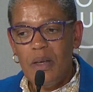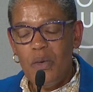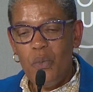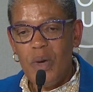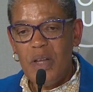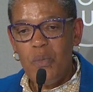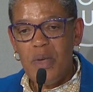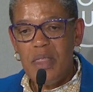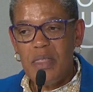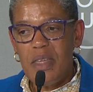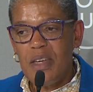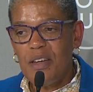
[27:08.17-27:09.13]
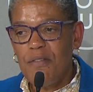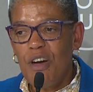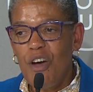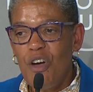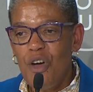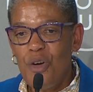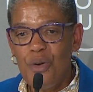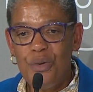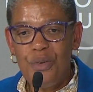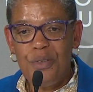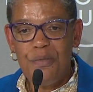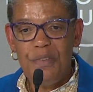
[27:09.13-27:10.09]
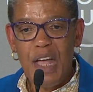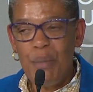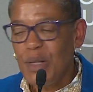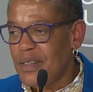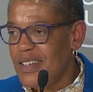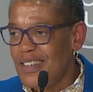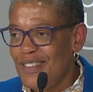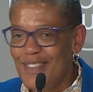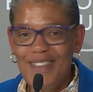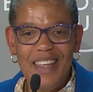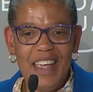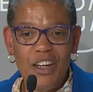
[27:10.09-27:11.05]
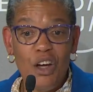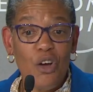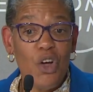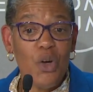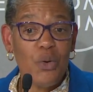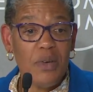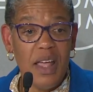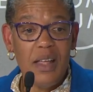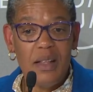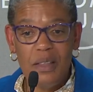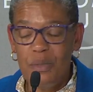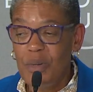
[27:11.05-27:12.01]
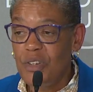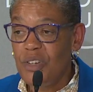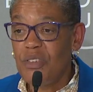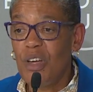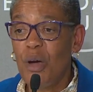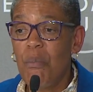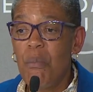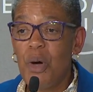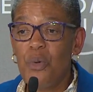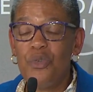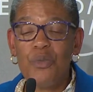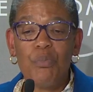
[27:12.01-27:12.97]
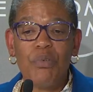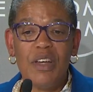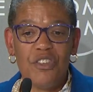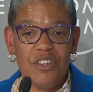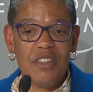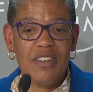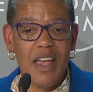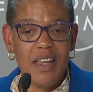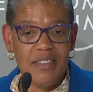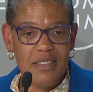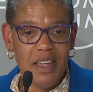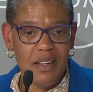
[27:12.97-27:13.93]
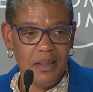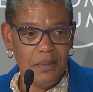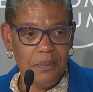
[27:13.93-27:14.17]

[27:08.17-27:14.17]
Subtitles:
When we think of our own families and our own health, which is our most precious asset,